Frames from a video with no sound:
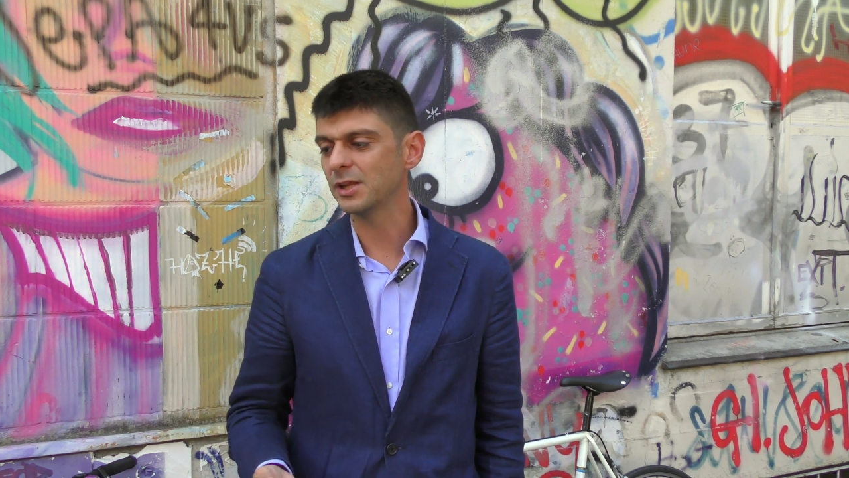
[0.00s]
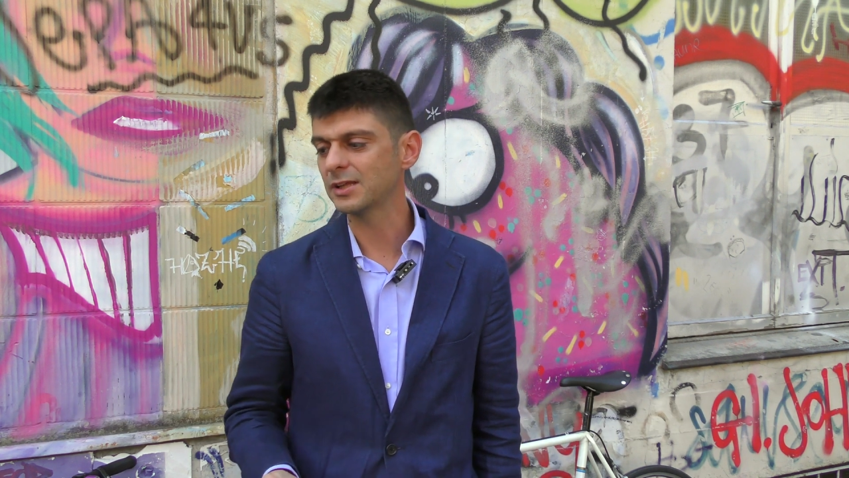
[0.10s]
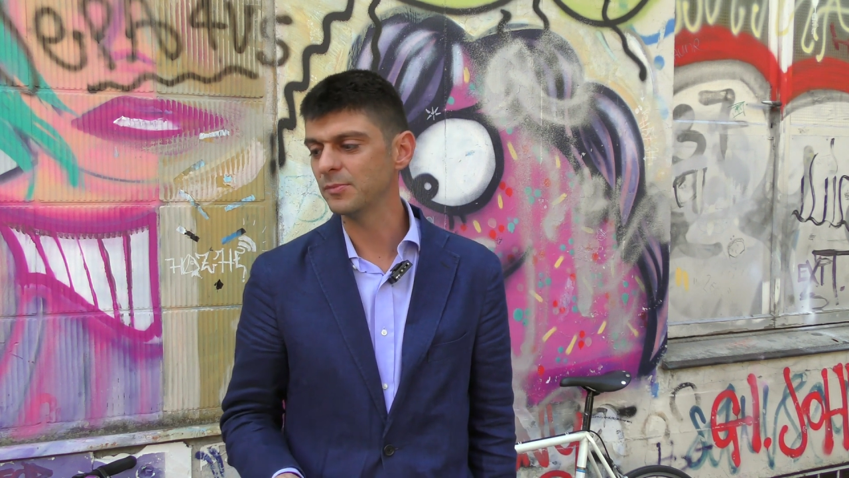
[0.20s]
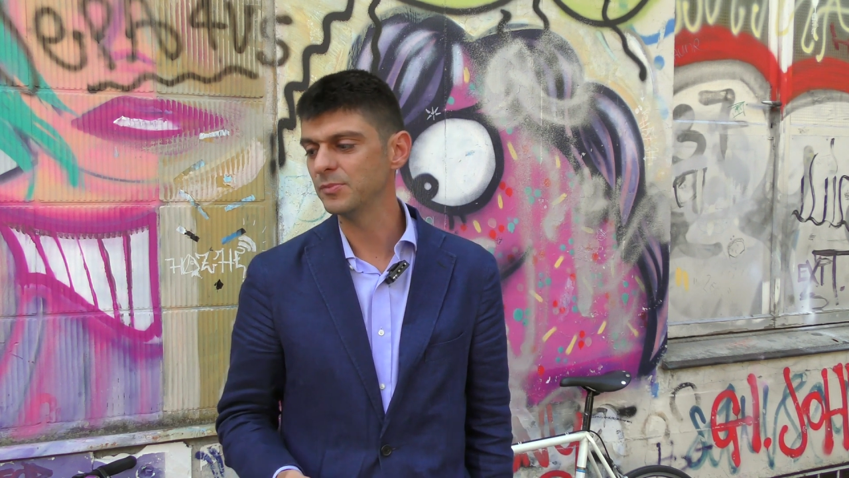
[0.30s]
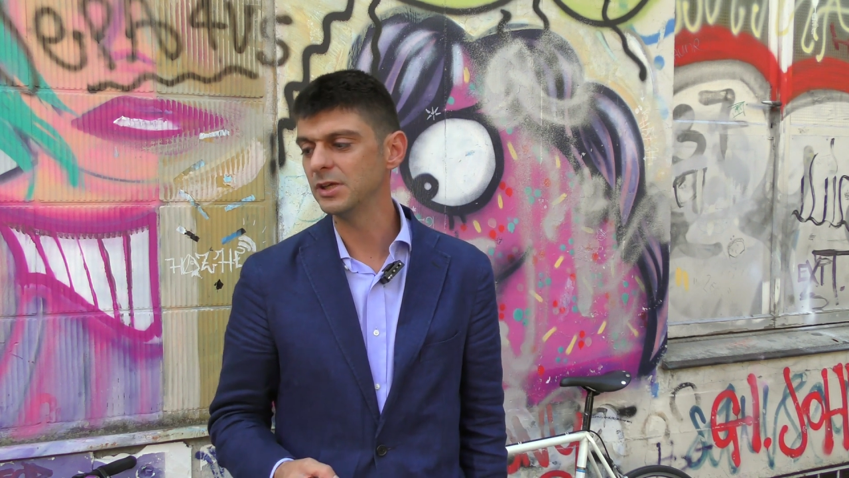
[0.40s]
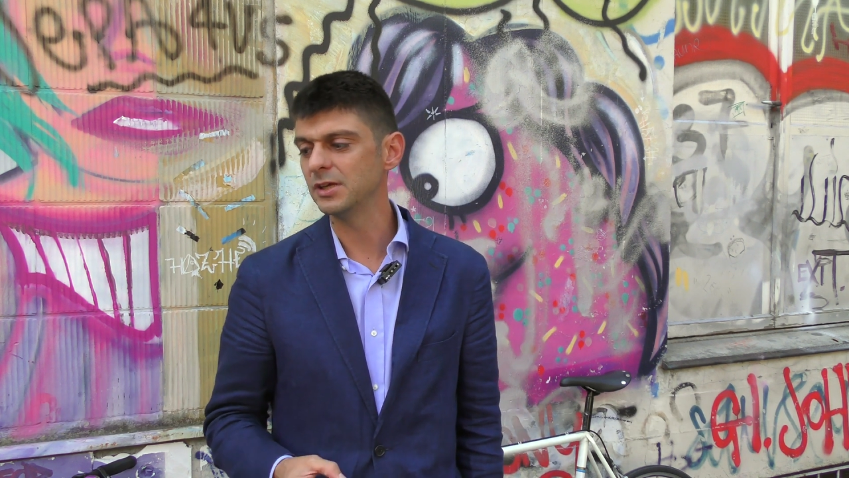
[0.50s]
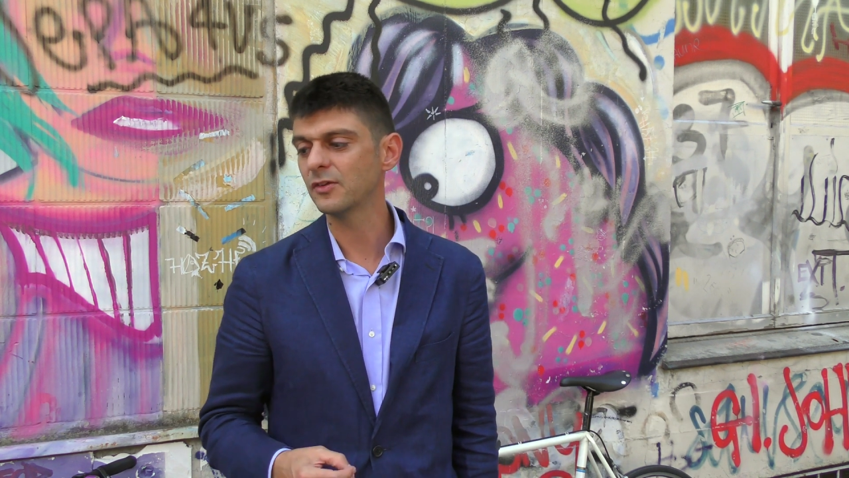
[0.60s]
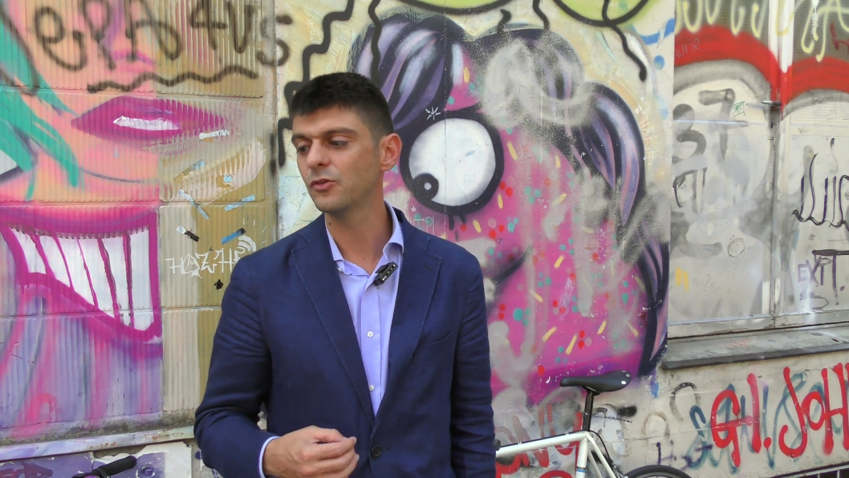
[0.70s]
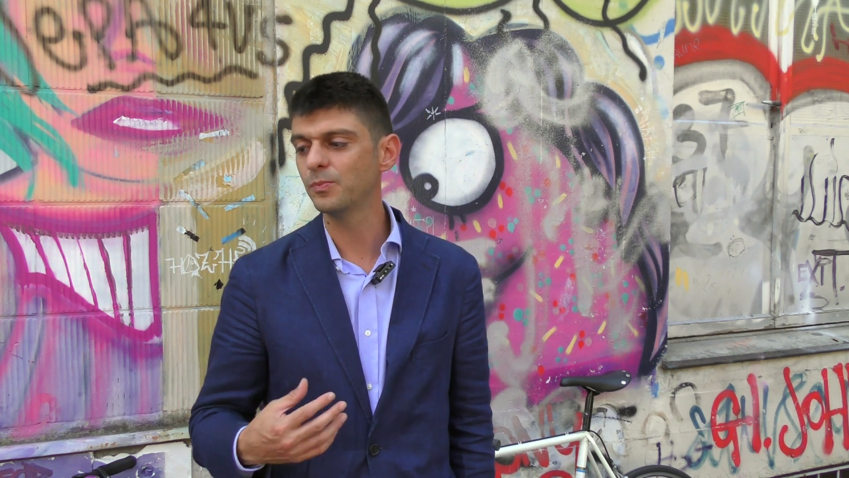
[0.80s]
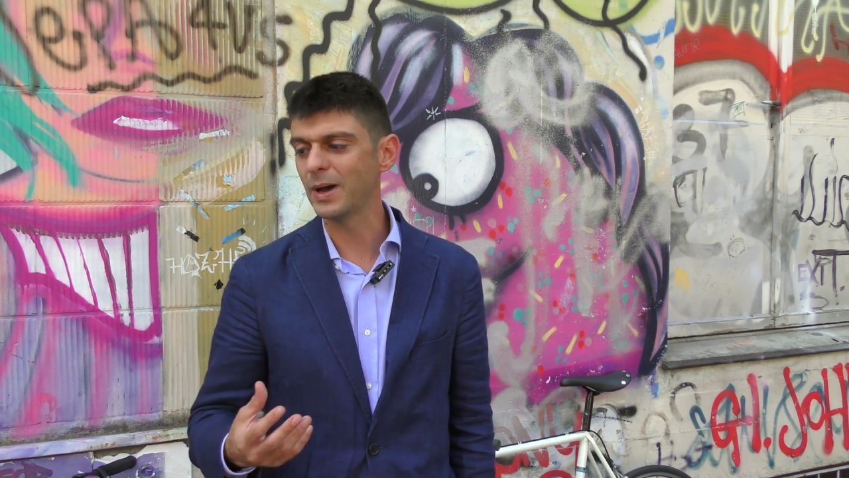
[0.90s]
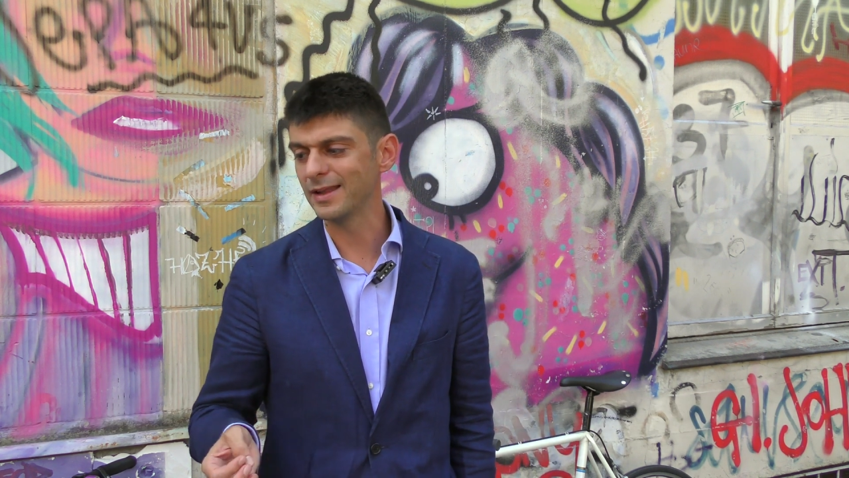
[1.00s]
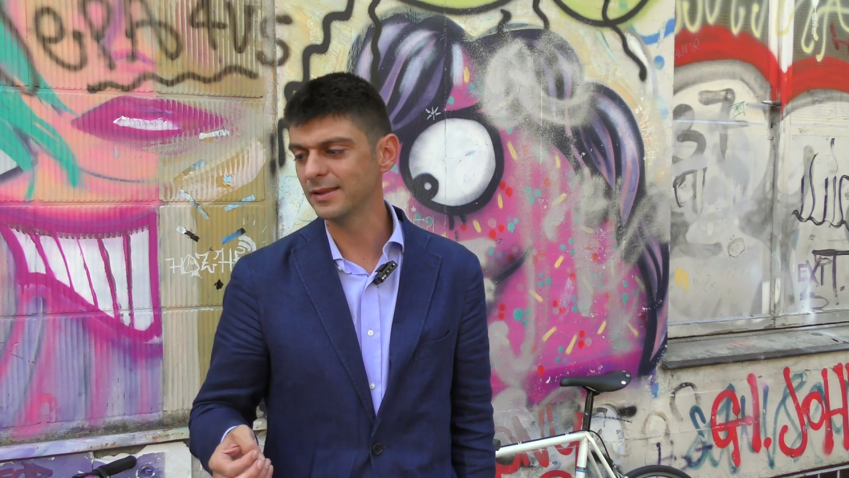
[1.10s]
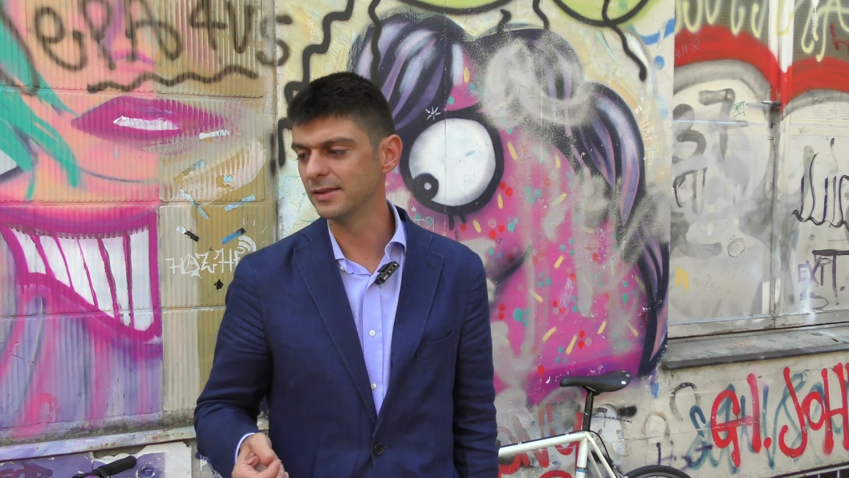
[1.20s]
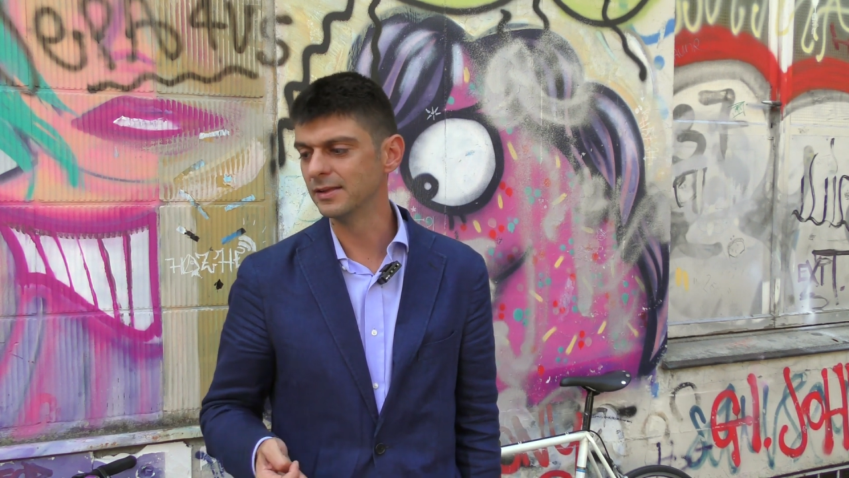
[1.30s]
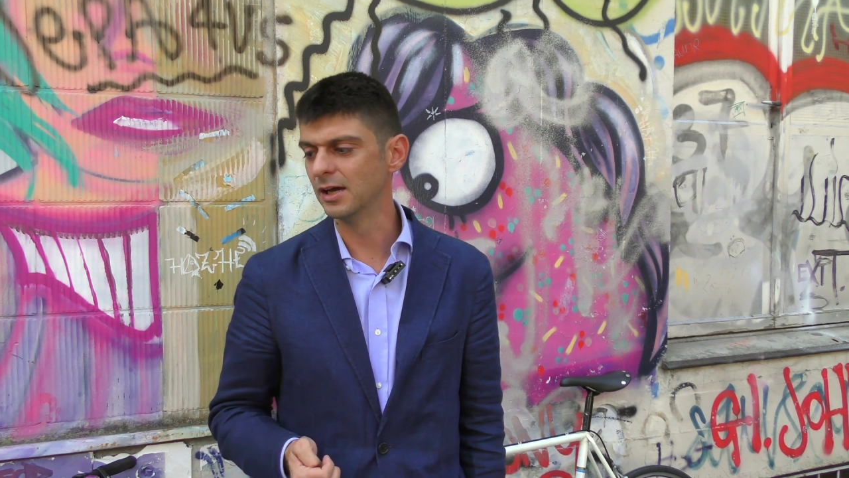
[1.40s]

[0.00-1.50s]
that can be expanded